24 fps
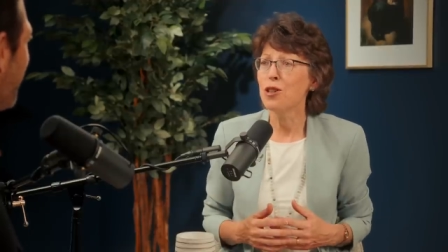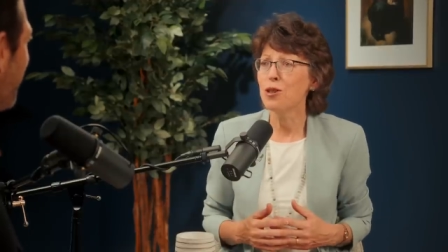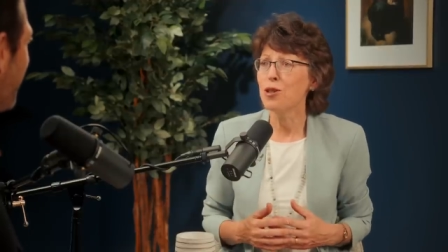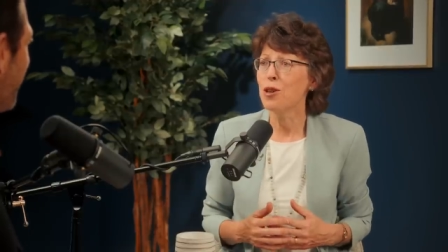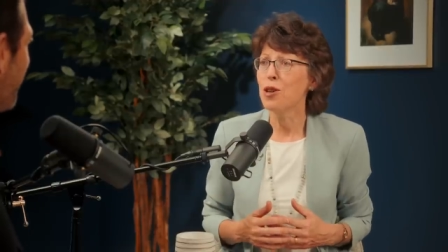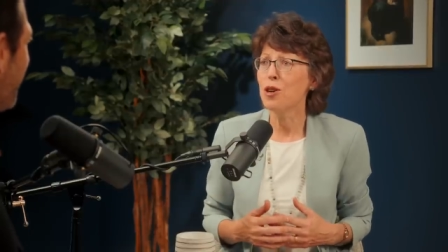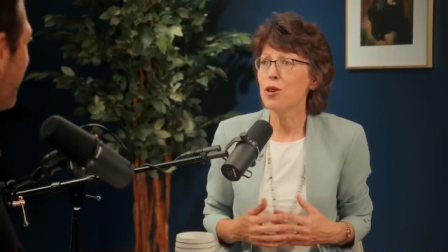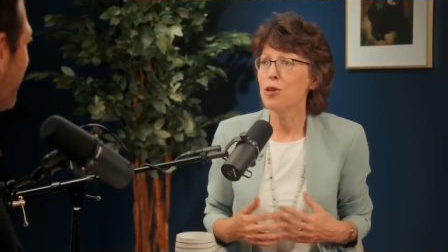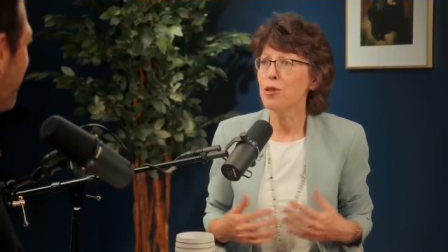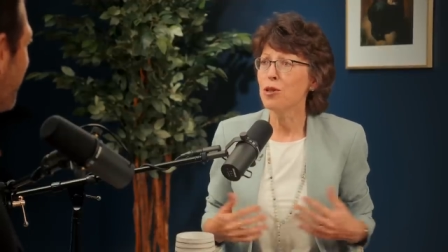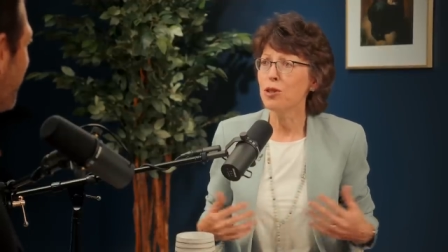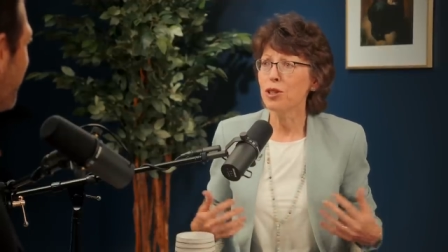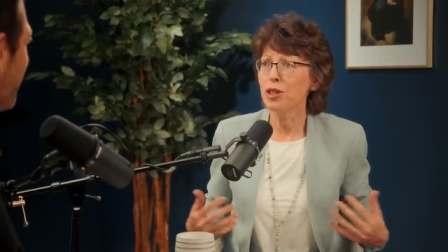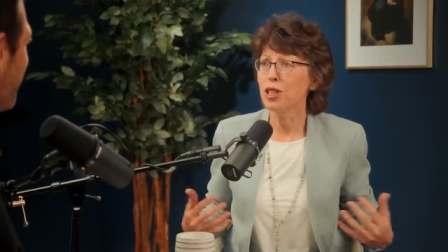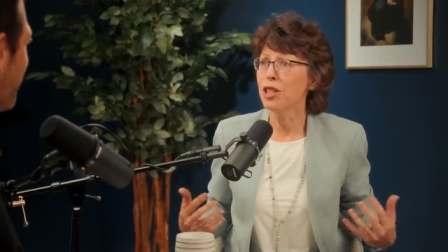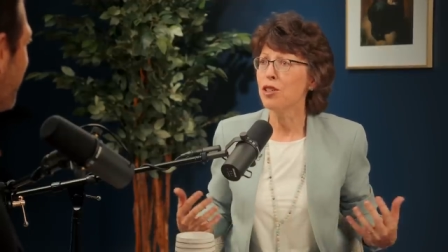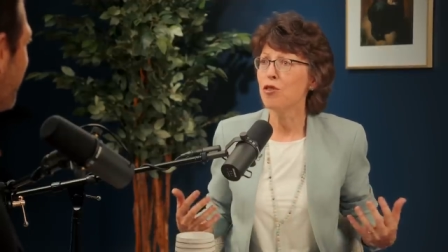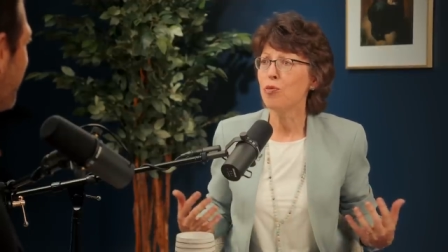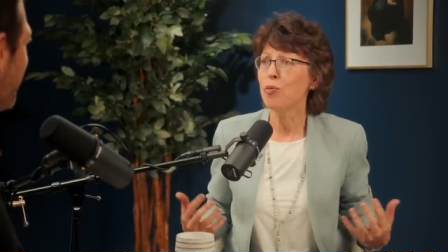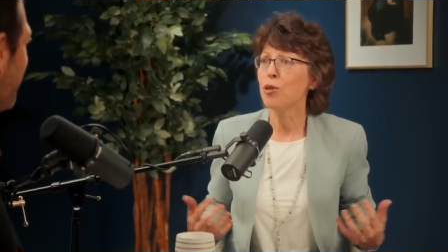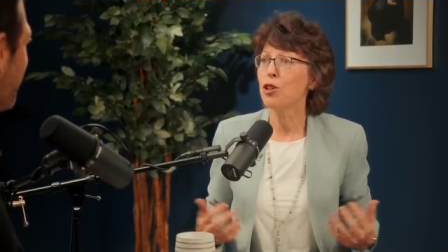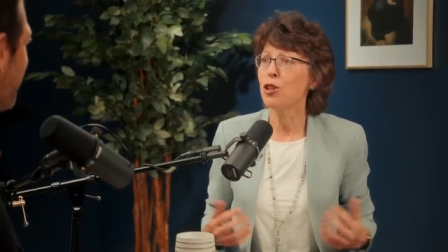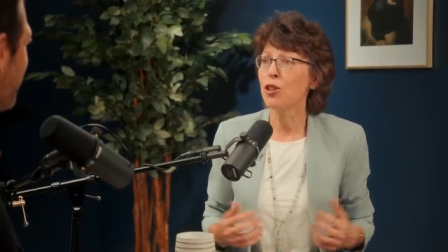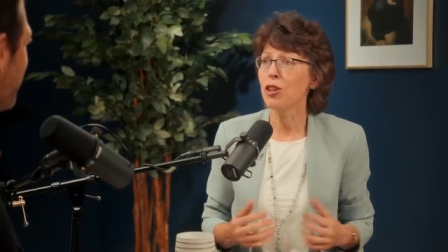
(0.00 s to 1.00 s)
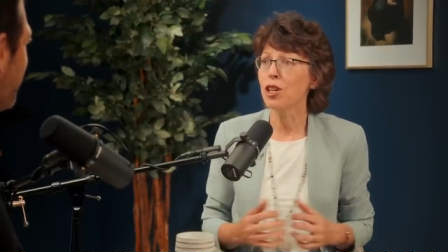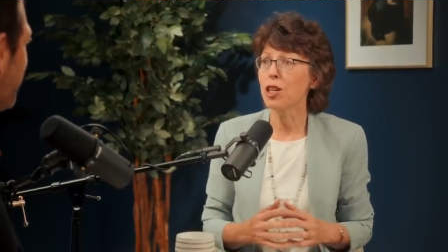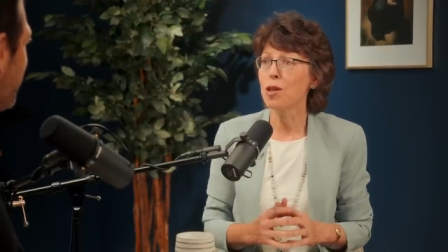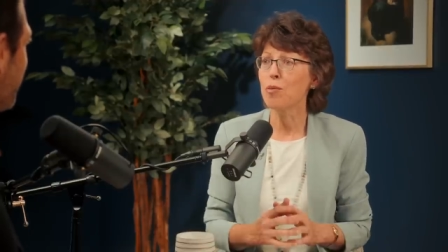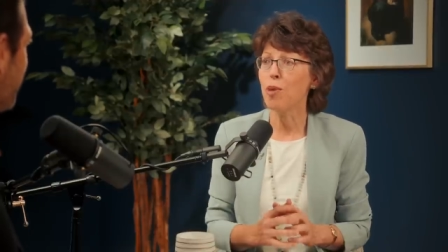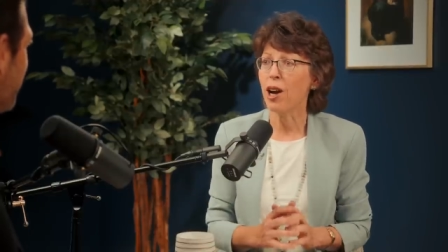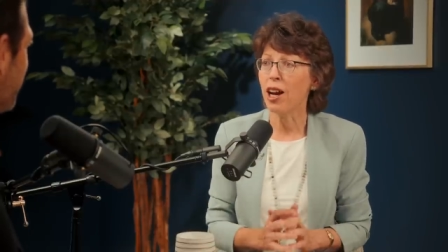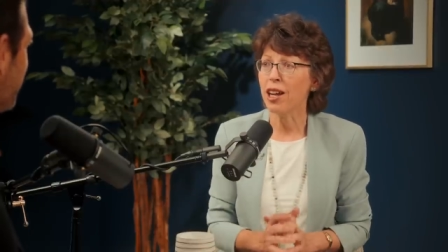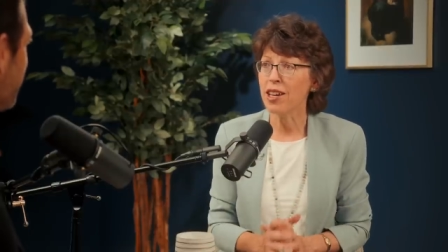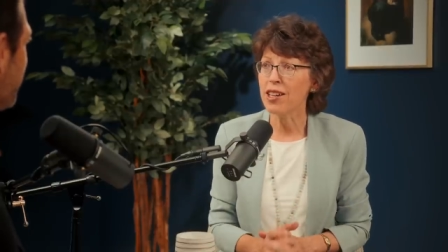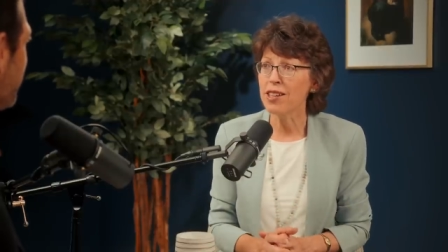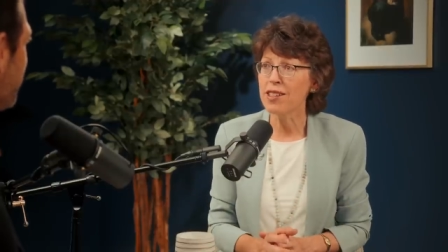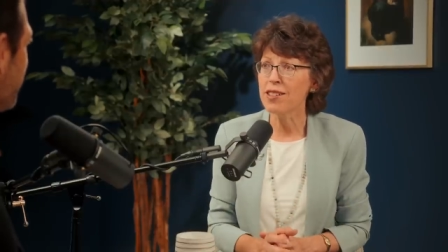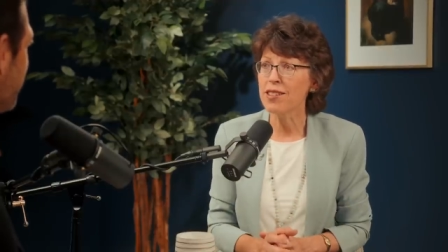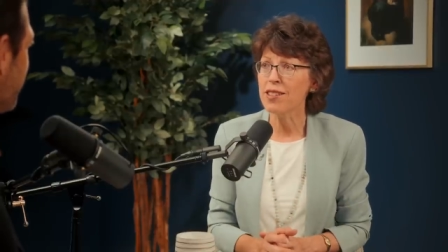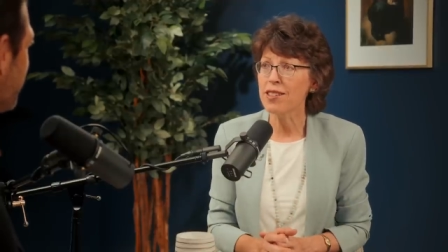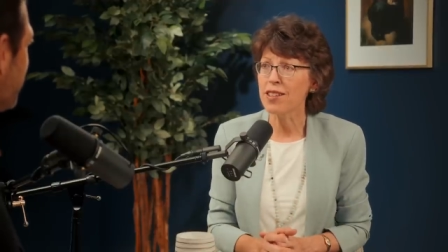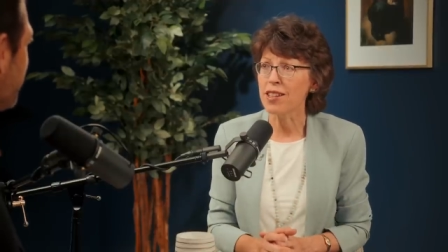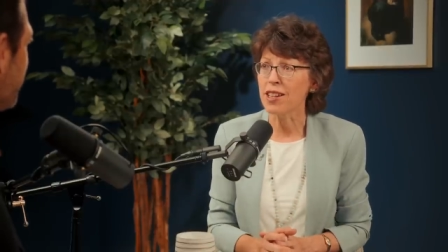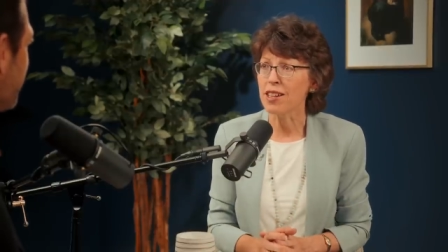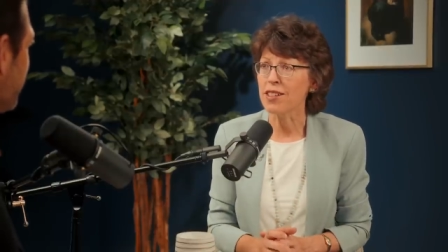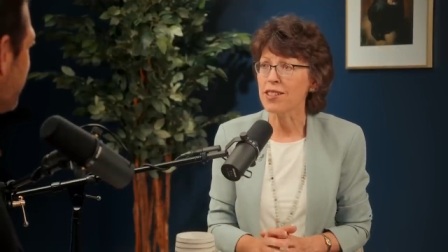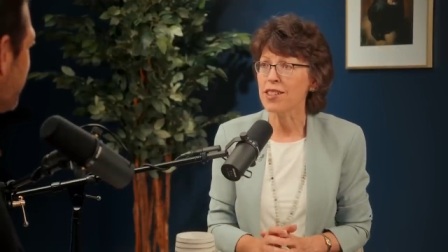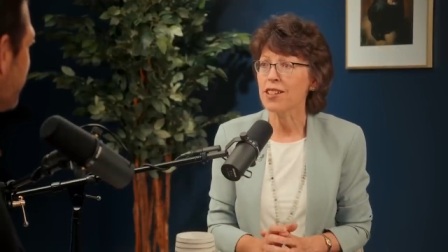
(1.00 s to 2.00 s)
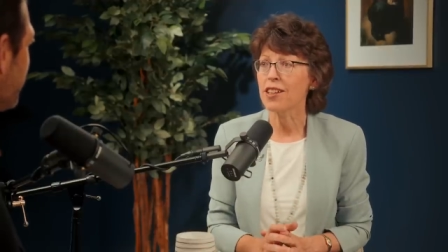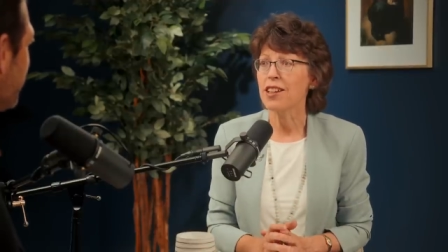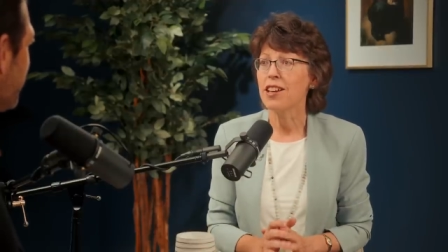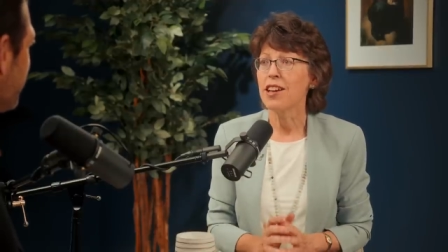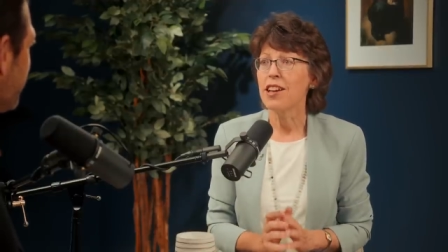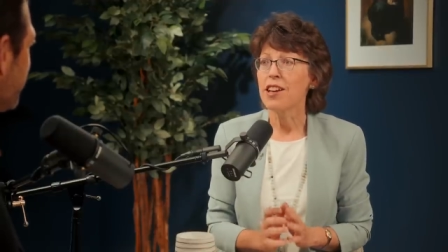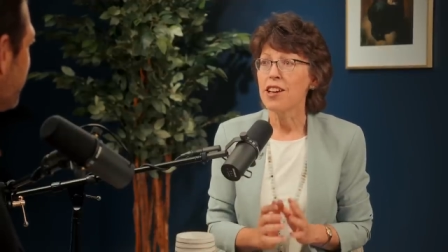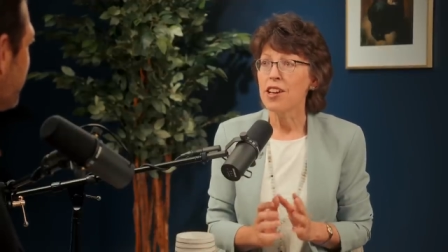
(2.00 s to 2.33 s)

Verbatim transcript: who who live purely by instinct.